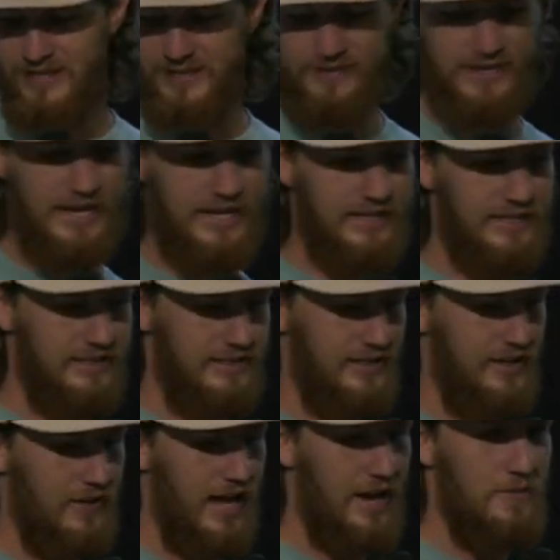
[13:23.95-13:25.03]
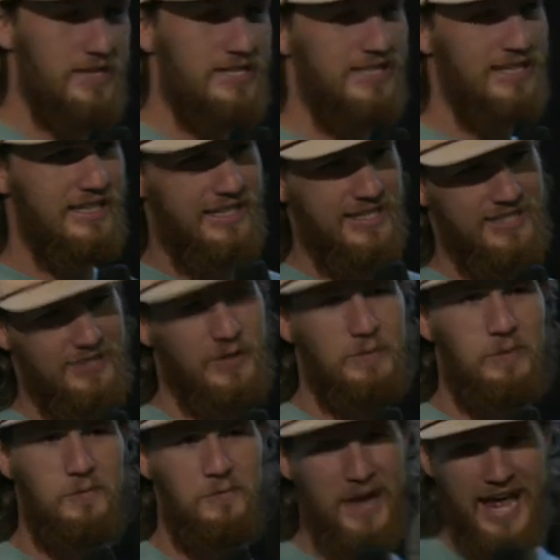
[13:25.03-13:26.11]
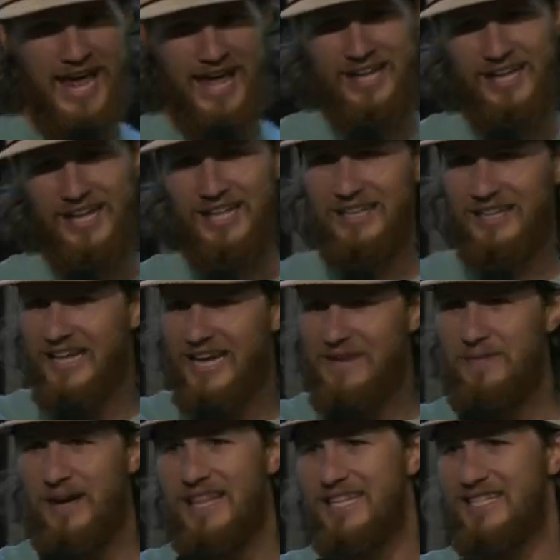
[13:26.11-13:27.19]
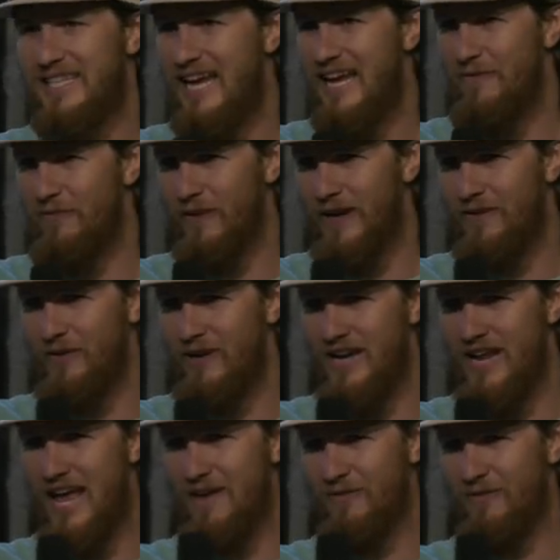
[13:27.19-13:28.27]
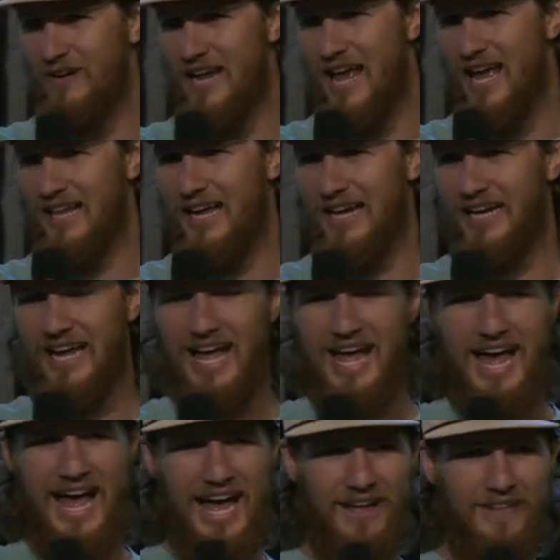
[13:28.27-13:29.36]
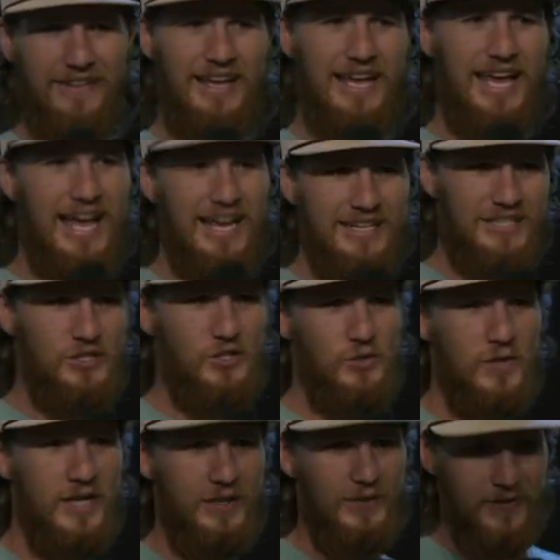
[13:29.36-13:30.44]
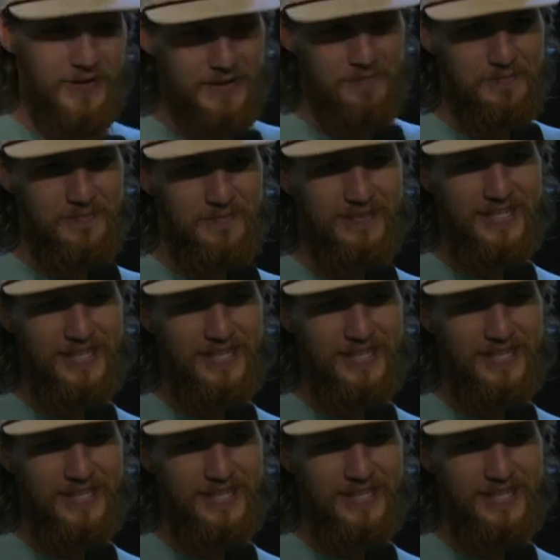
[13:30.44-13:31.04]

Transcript: And they're like, okay, we've seen this crippled man laying by this gate for every every day. Like, how the heck did you heal them?